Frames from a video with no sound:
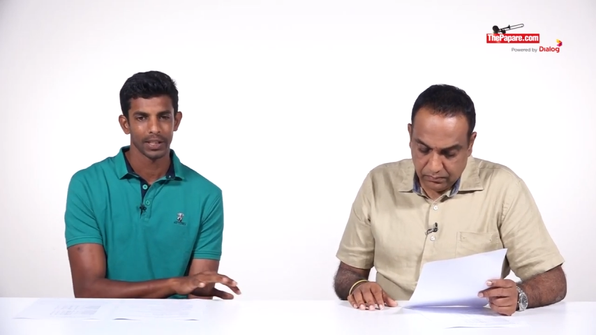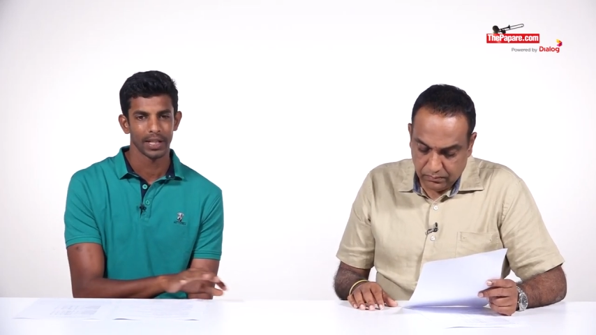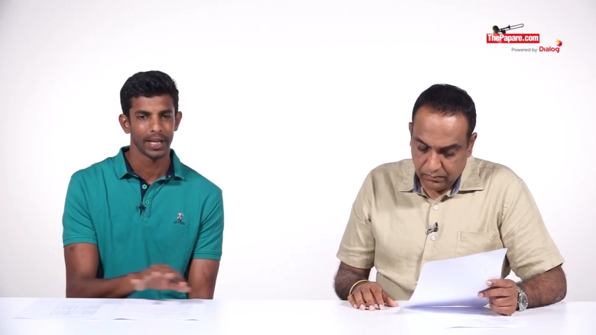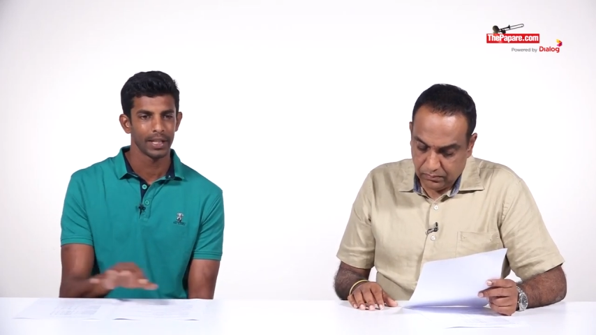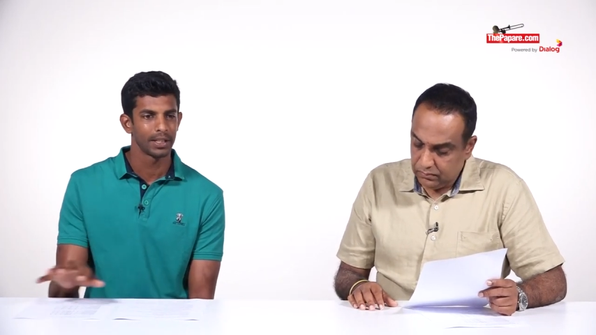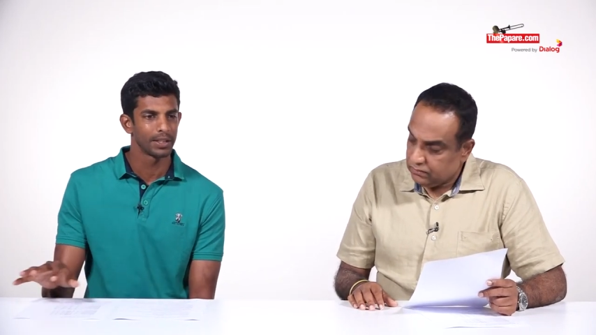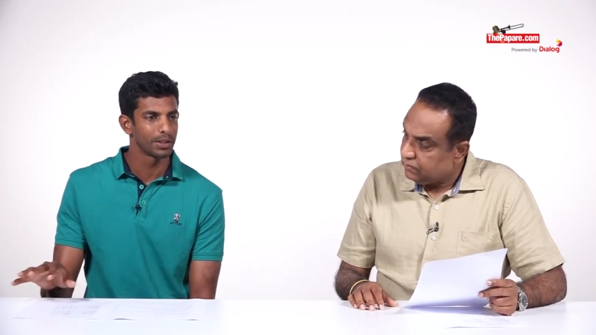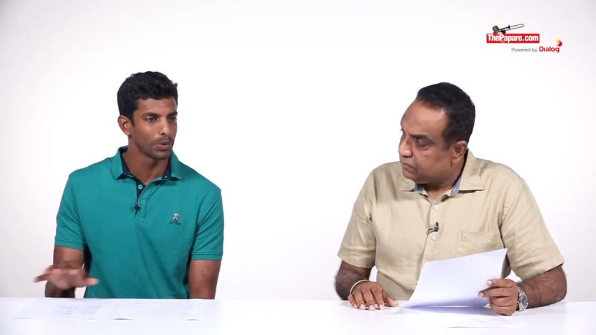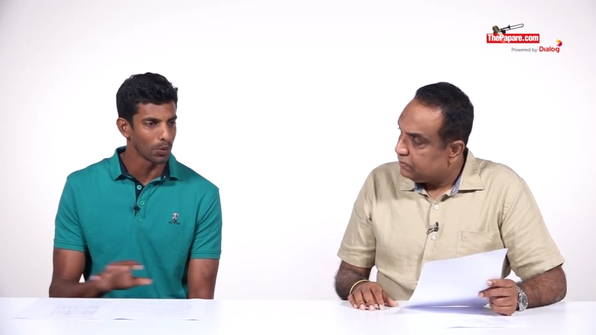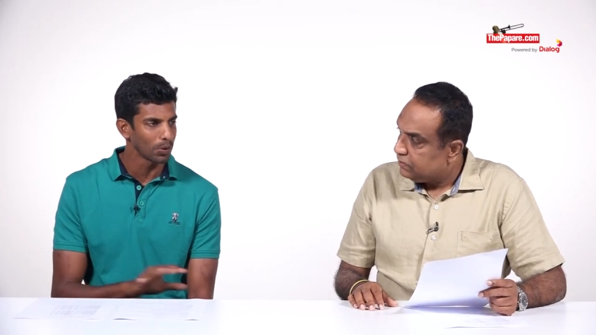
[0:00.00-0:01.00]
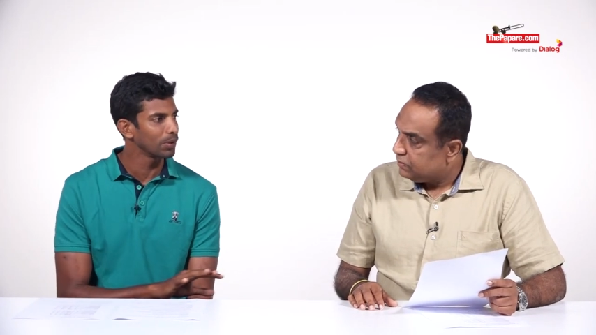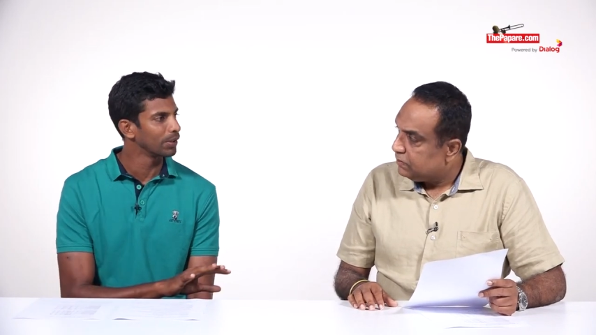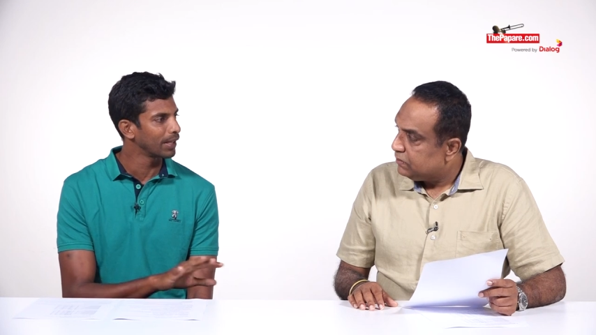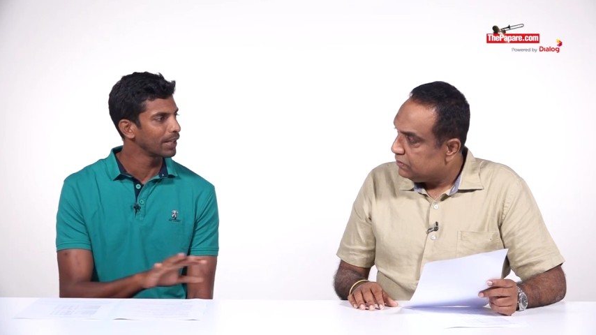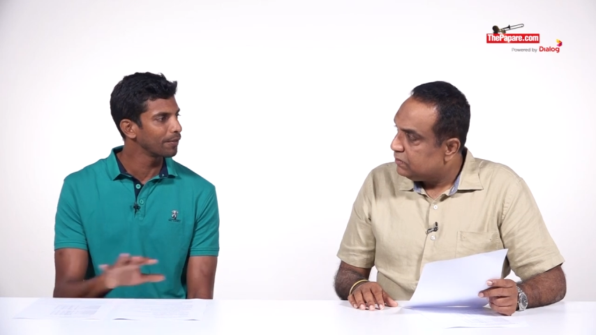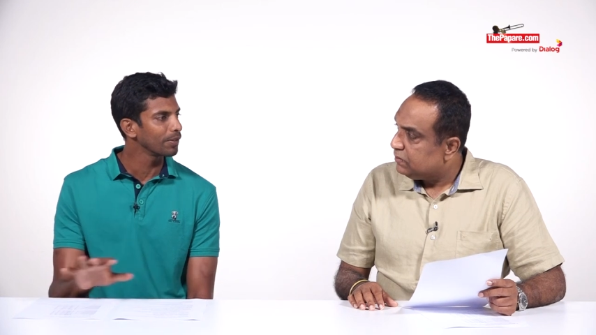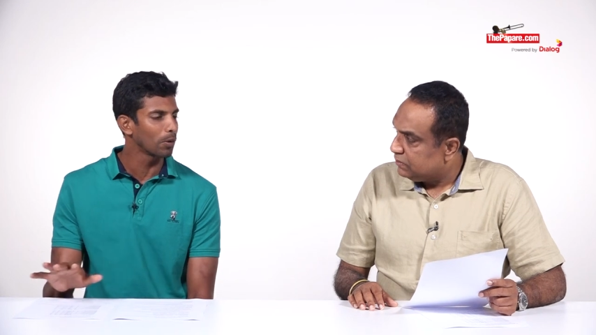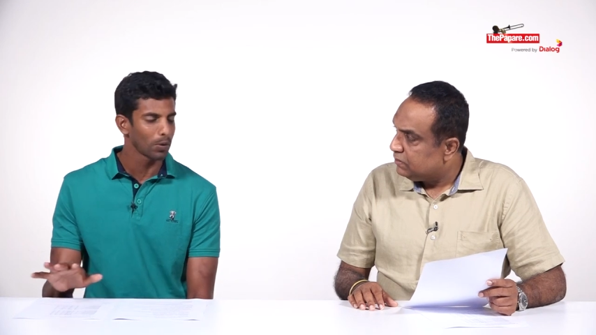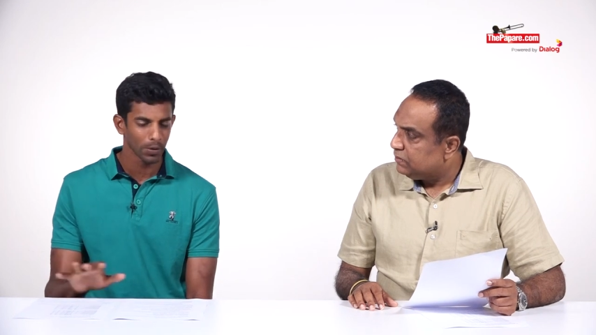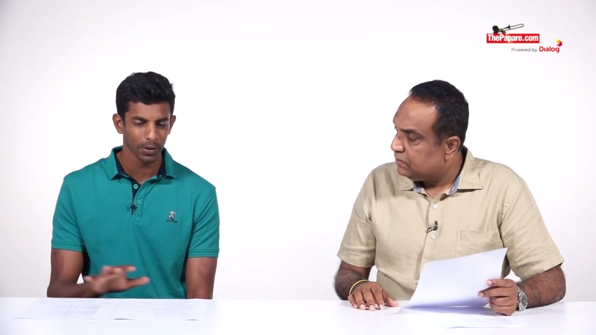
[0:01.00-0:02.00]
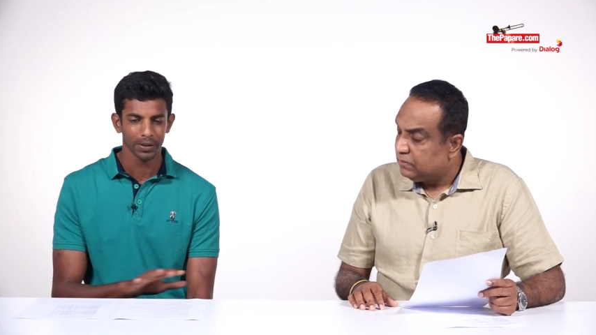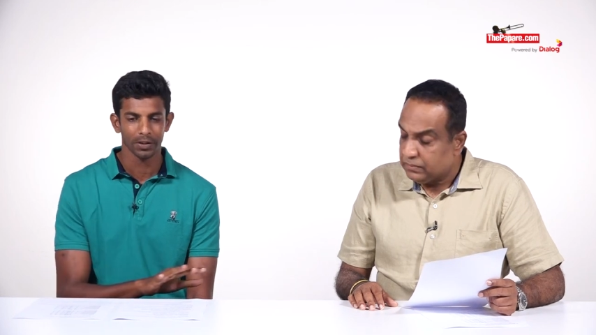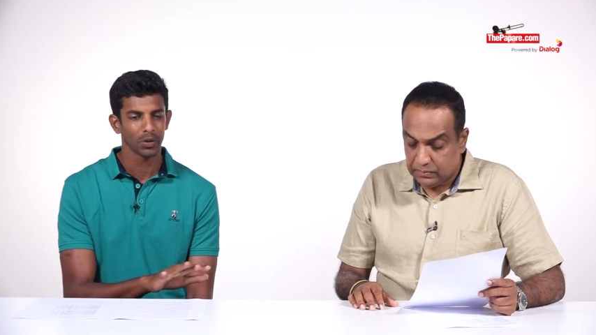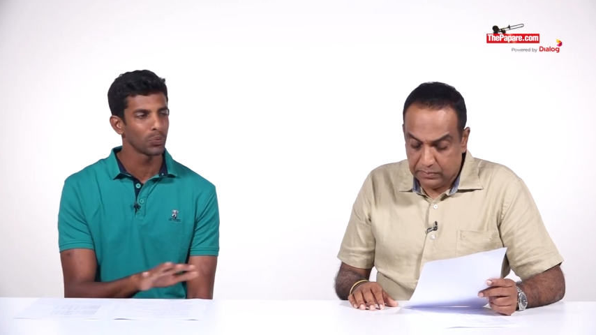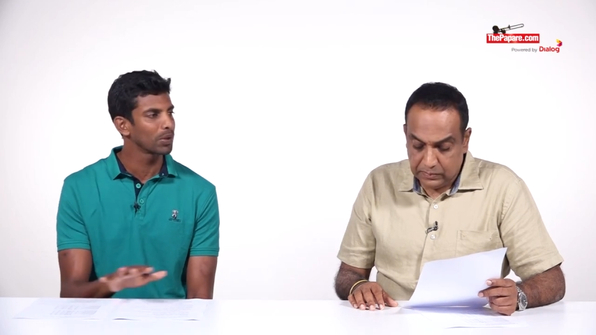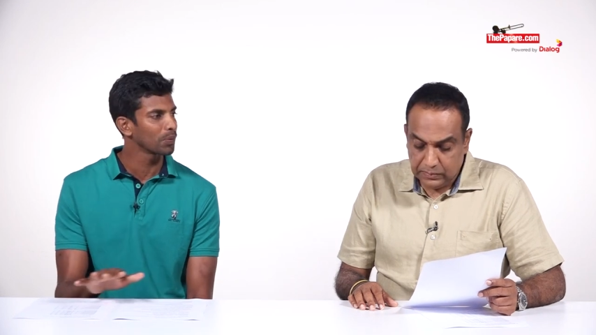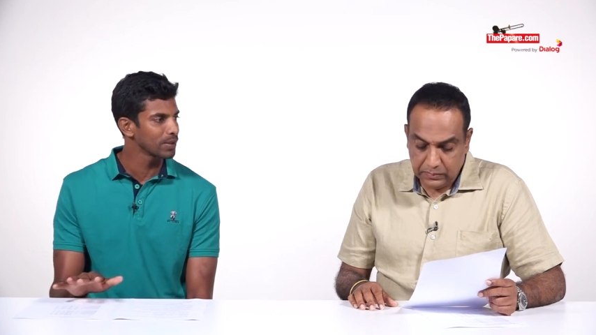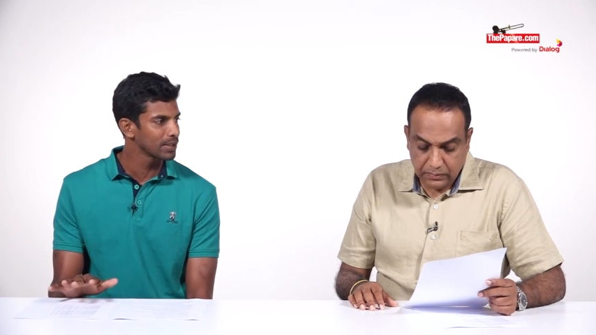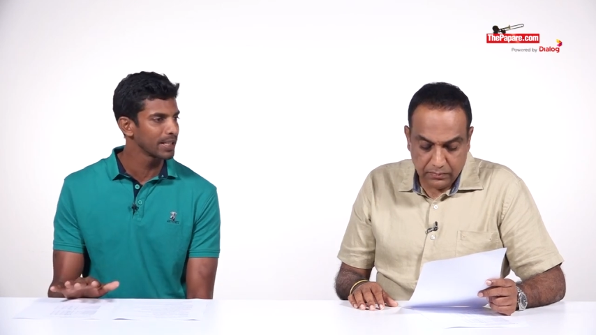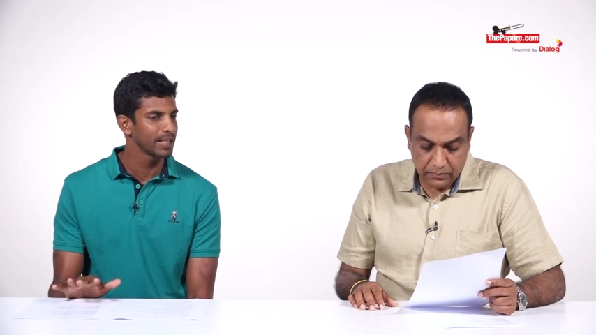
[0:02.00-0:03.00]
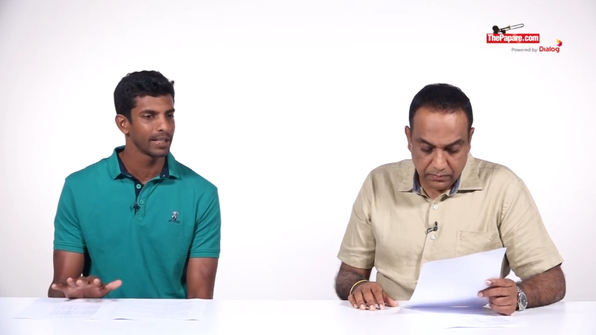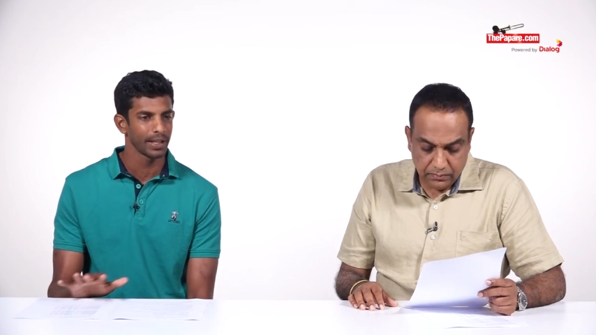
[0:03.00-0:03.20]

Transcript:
Speaker 1: they had gone done every all the groundwork was laid.